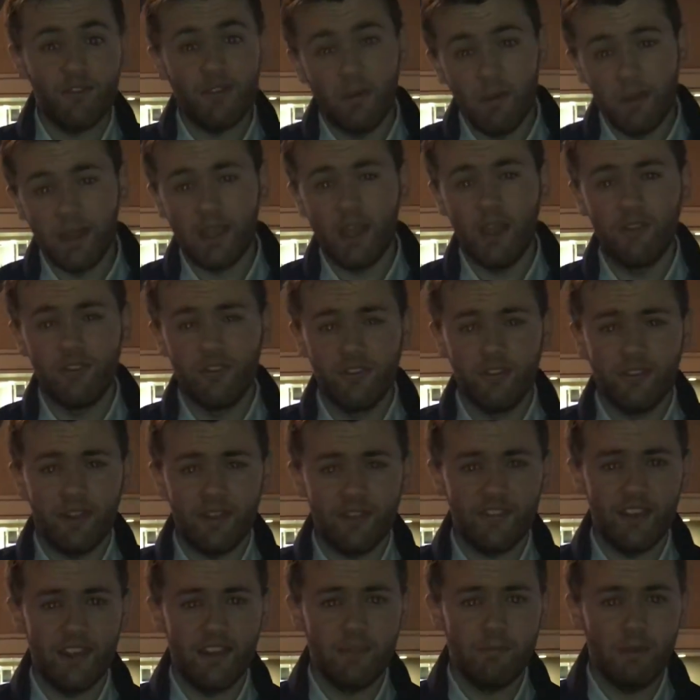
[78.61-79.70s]
You know, when he goes into
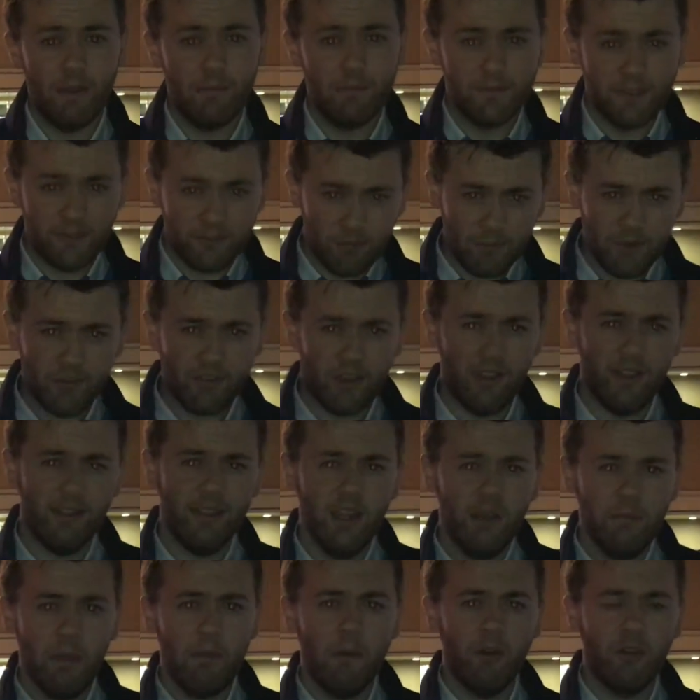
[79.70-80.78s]
that centre back position, where he's got a
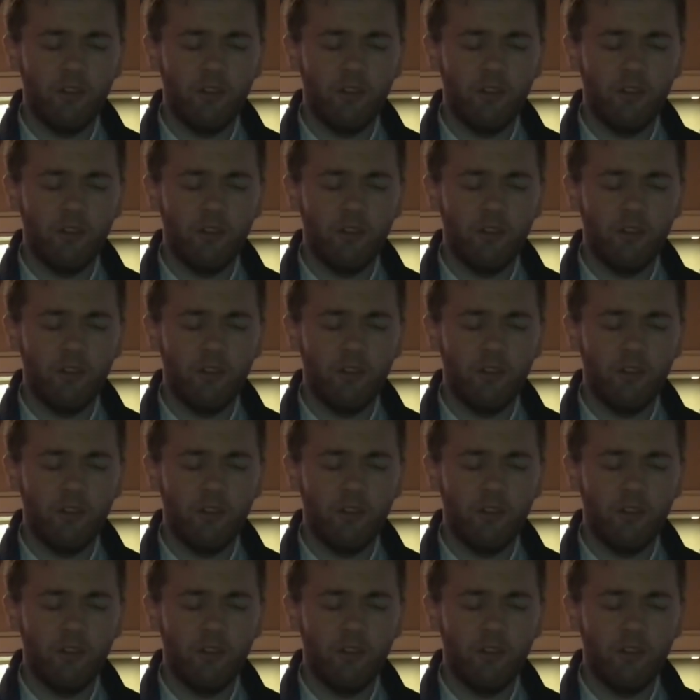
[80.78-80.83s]
little bit